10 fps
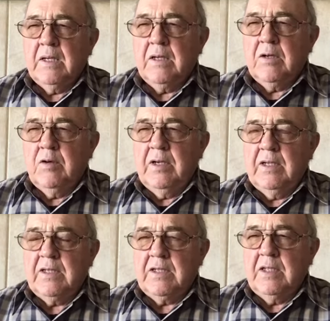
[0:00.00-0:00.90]

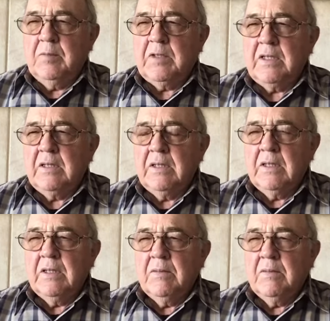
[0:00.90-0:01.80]
creates a semen
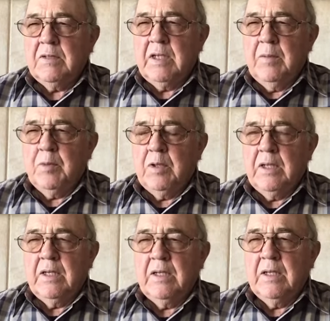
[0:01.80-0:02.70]
sample,
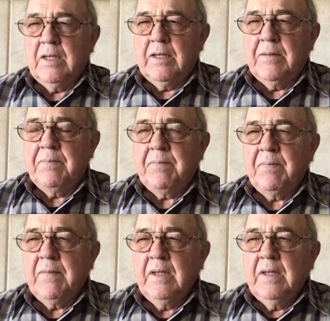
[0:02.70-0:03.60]
and
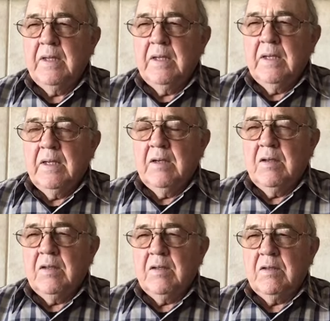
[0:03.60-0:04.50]

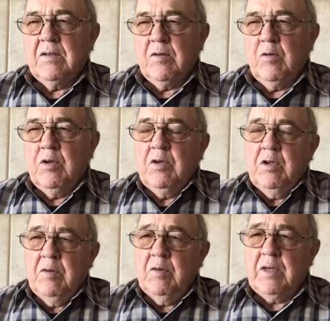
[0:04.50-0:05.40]
so
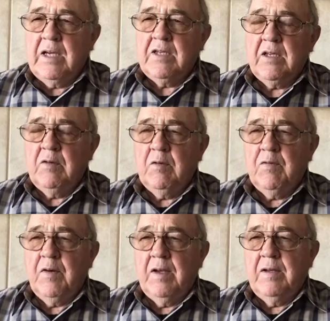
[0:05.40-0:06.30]
you occasionally will
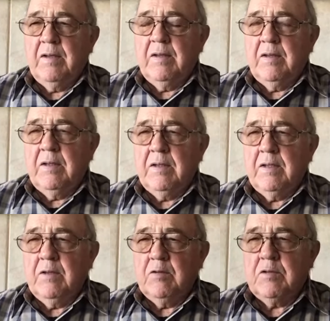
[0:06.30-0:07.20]
find
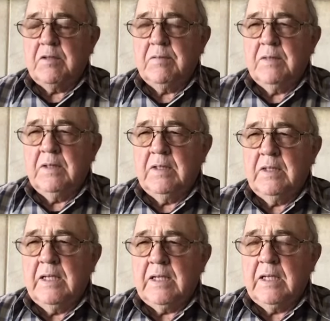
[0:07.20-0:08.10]
those
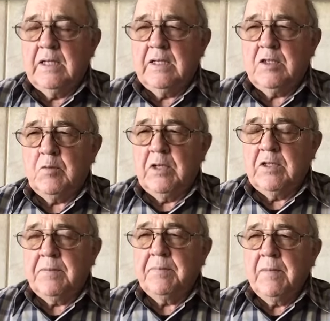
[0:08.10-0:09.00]
in that kind of
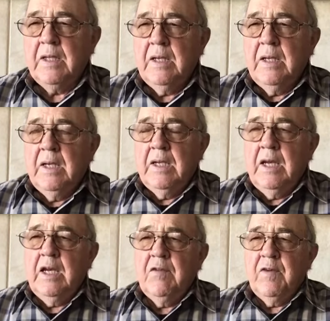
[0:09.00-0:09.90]
situation. In
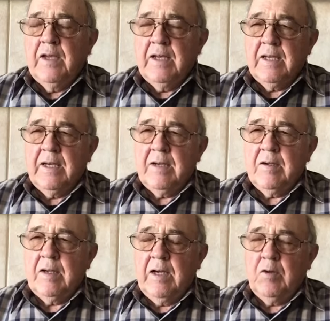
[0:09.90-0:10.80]
any event,
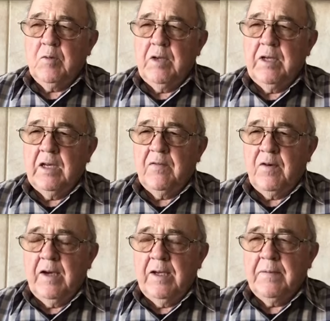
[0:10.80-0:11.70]
how do we
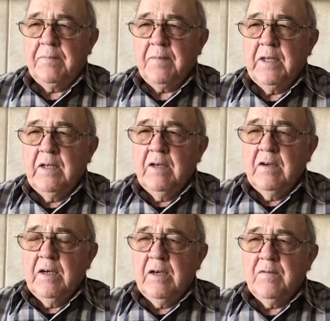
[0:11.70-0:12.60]
identify it?
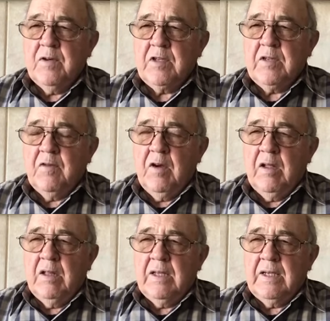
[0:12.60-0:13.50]
First of
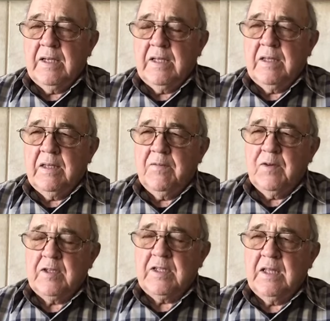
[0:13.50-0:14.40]
all, the
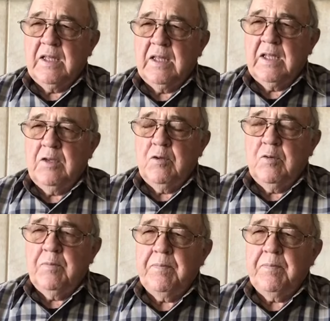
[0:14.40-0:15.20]
first thing that you